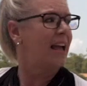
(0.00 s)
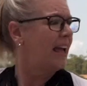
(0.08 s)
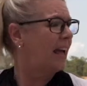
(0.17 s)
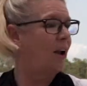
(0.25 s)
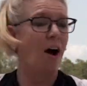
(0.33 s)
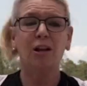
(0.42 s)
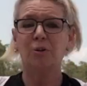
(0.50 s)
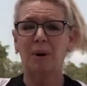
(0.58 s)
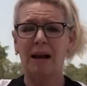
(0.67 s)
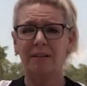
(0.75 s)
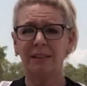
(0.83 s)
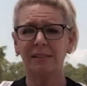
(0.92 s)
And all
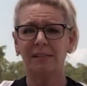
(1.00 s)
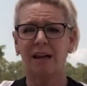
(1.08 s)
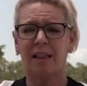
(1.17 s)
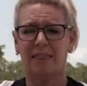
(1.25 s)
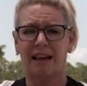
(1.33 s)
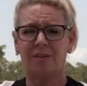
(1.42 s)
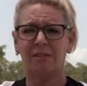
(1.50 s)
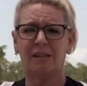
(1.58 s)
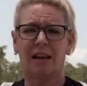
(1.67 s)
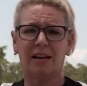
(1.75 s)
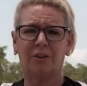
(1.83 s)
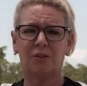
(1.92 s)
around us, 1,000
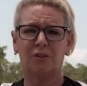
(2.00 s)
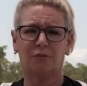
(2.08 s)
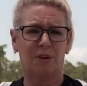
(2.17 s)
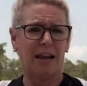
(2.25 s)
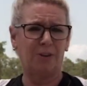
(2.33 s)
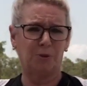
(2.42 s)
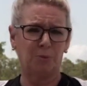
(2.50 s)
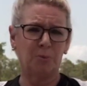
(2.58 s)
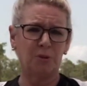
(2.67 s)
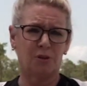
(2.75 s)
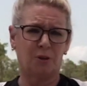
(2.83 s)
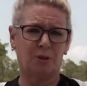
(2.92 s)
acres of natural
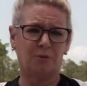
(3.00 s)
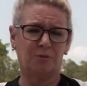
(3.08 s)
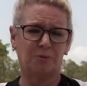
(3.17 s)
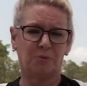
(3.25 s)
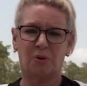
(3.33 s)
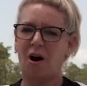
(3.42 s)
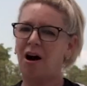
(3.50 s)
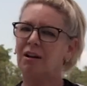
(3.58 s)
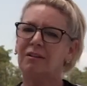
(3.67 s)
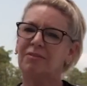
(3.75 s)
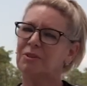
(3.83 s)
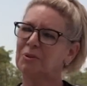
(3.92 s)
preserve, where
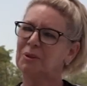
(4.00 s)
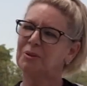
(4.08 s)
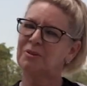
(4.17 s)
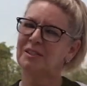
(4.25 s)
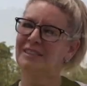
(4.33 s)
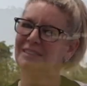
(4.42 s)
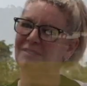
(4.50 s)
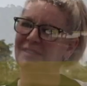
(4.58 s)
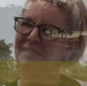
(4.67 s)
all of the critters that live in